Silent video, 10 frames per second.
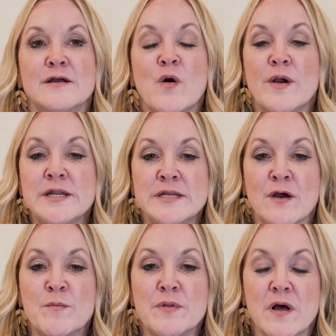
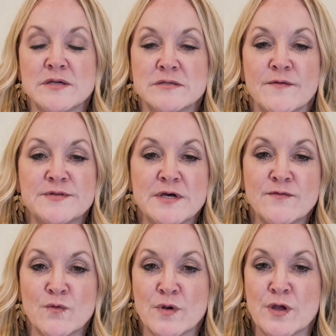Gardendale blocks off
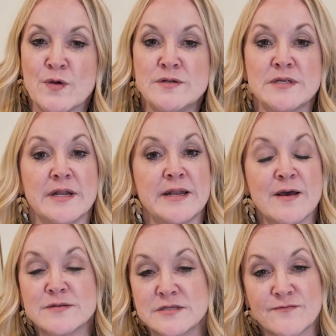several roads and
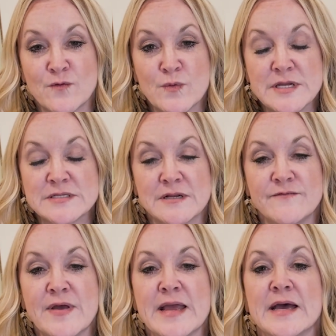announces for weeks in
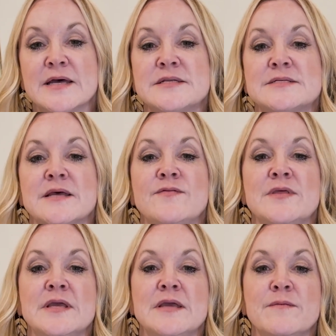advance
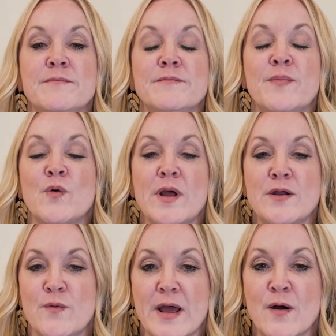the
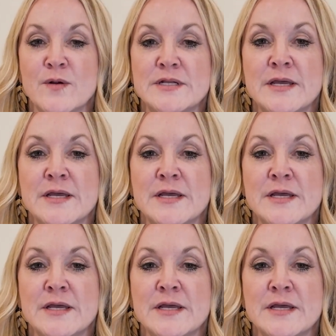parade route.